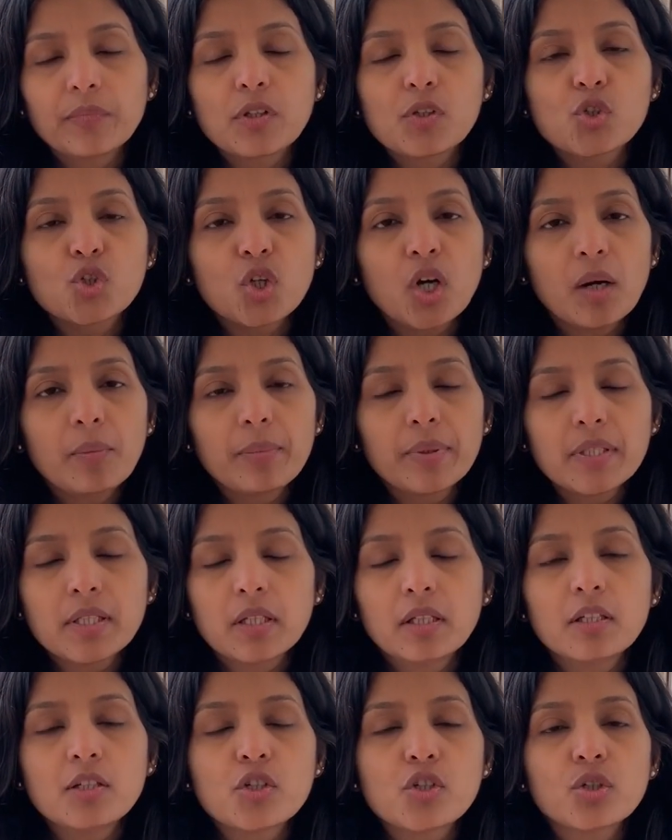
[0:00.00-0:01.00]
chop it
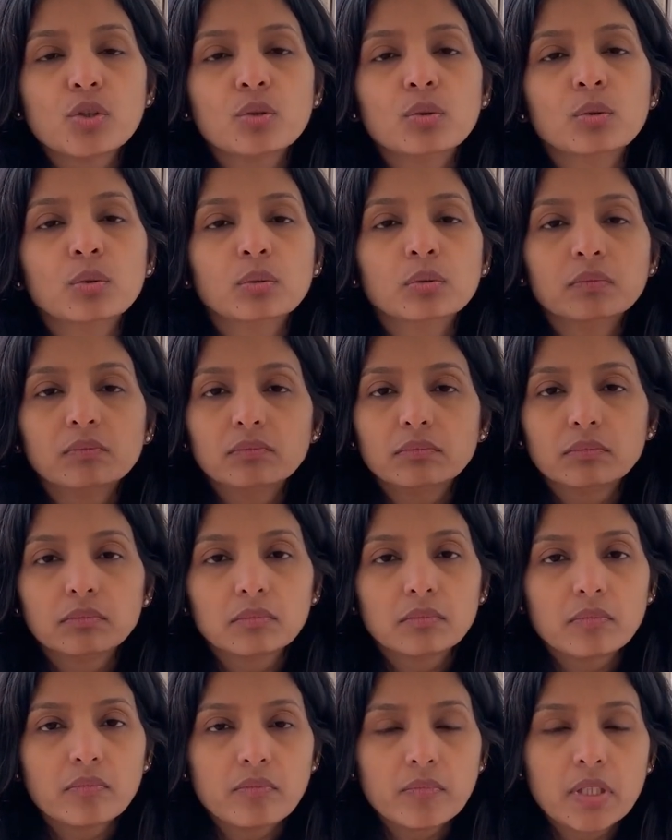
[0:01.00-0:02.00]
into
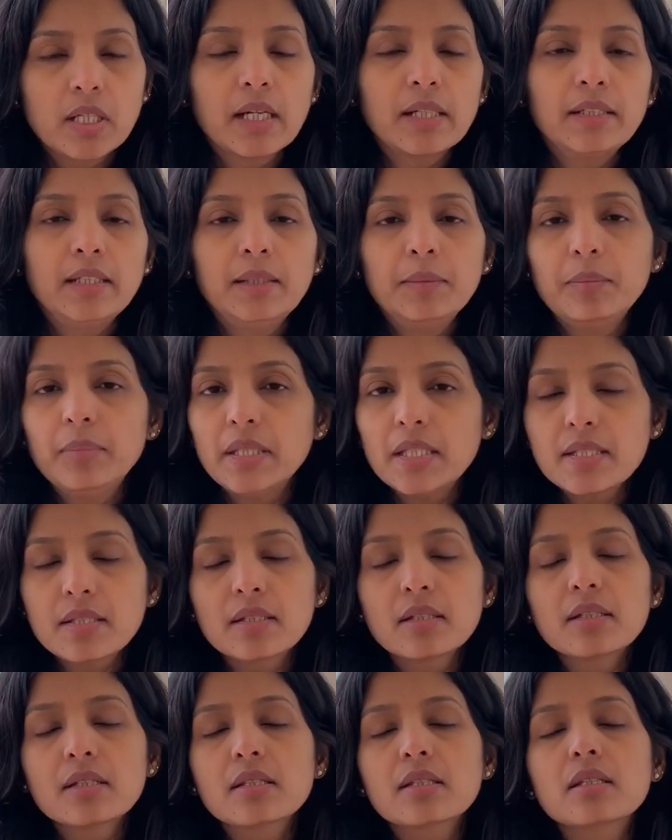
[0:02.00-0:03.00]
tiny
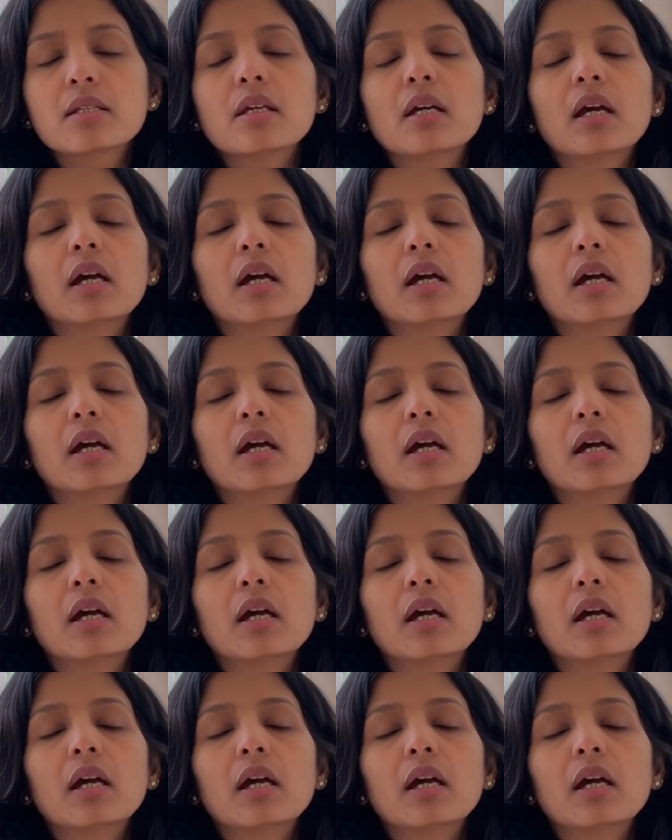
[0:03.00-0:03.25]
pieces